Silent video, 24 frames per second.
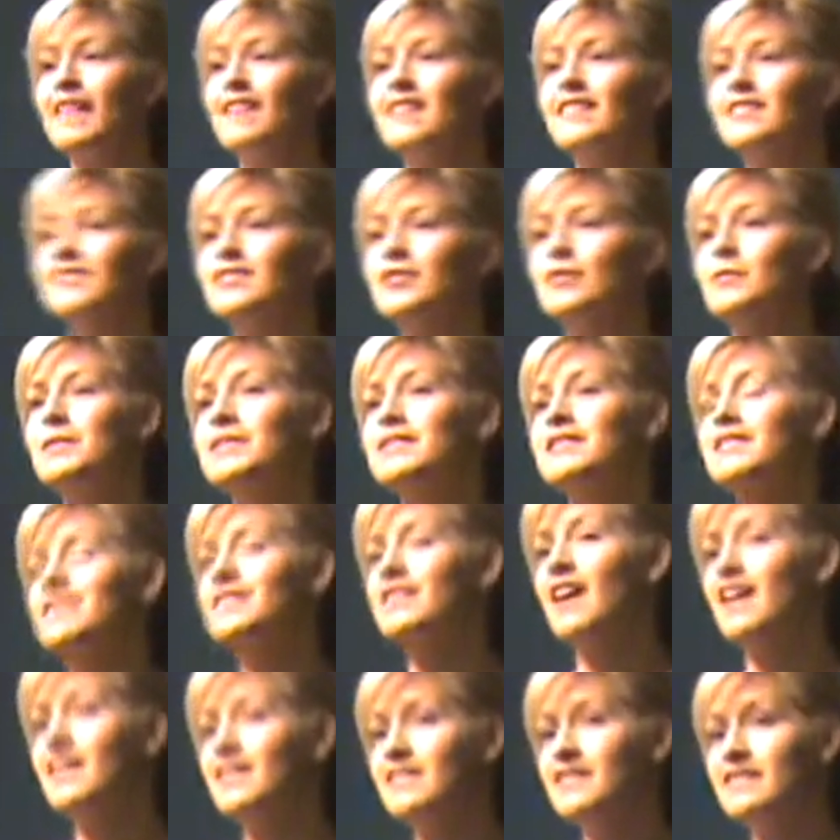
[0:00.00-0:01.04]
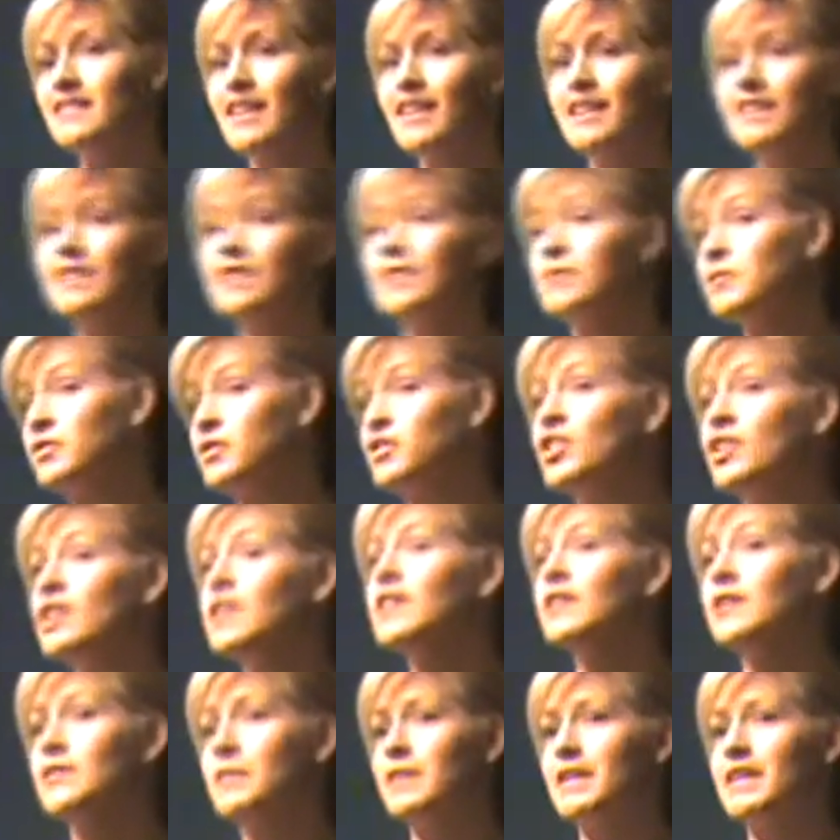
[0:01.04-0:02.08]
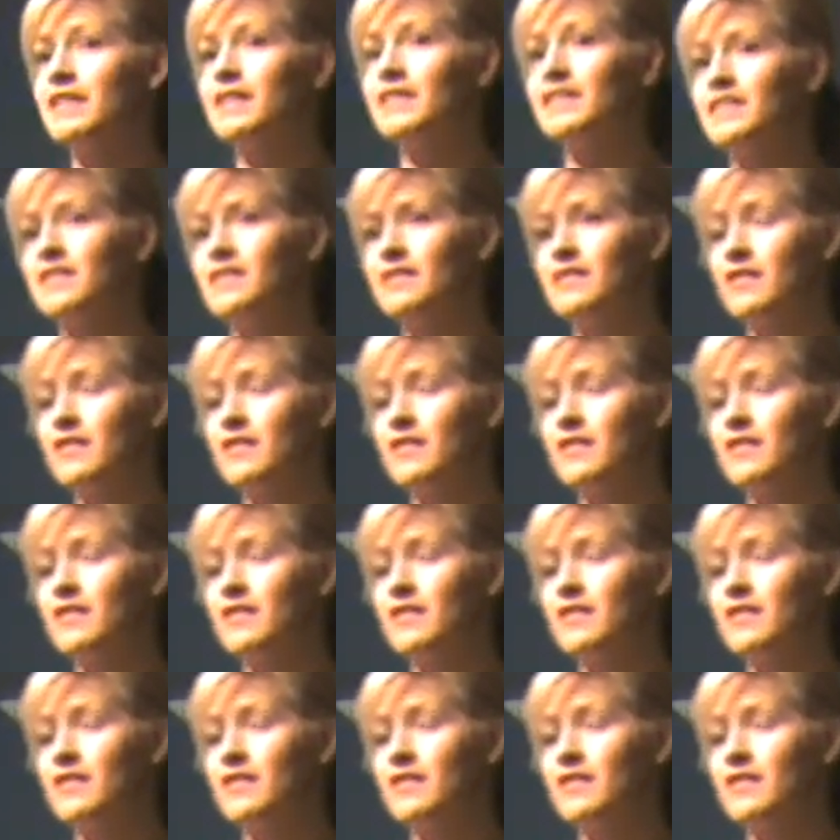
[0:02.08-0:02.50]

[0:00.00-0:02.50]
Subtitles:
So we decided that it was good because